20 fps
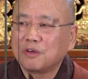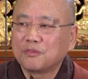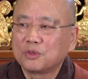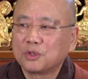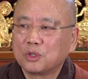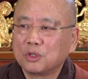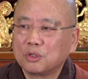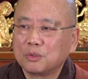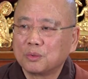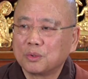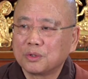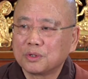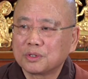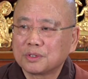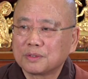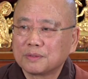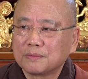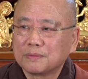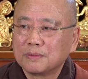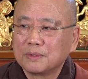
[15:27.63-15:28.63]
of the
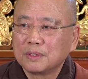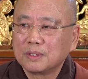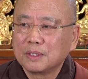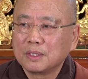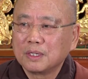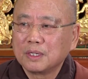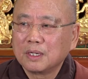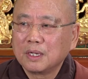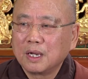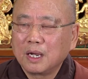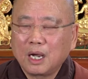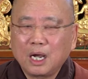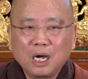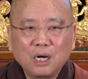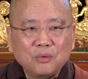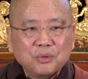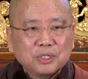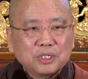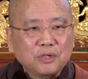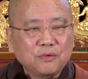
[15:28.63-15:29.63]
universe?
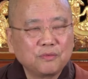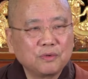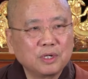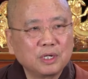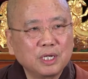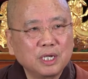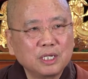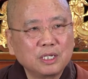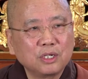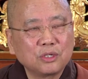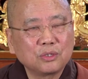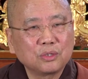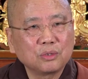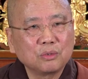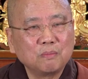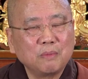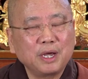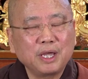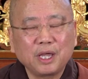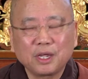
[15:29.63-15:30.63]
How is it related
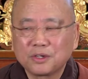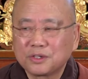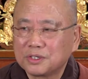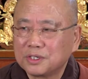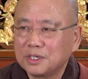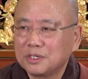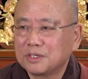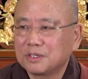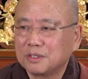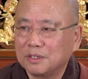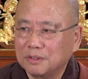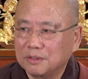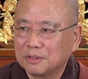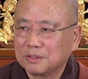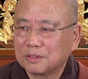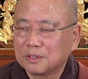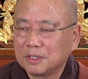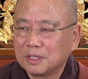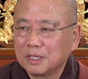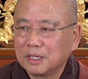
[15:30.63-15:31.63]
to my
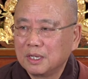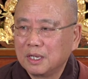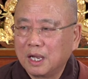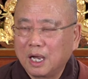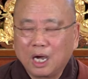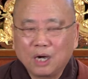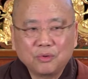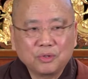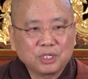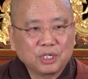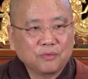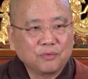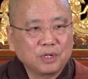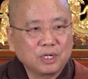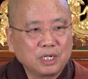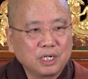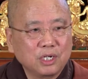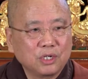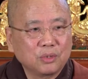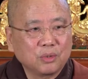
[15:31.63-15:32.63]
existence? How is it
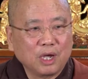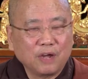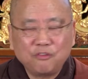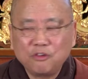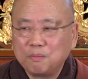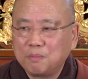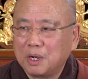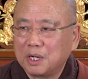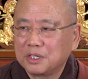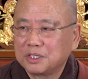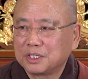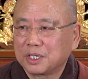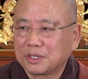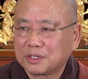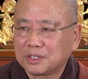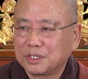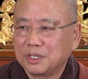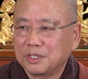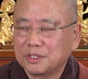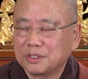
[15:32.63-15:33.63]
related to everybody's
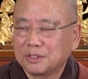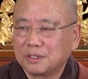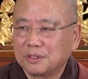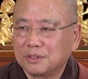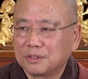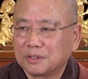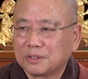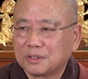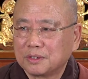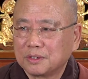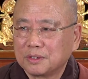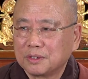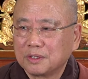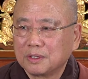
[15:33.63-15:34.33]
existence?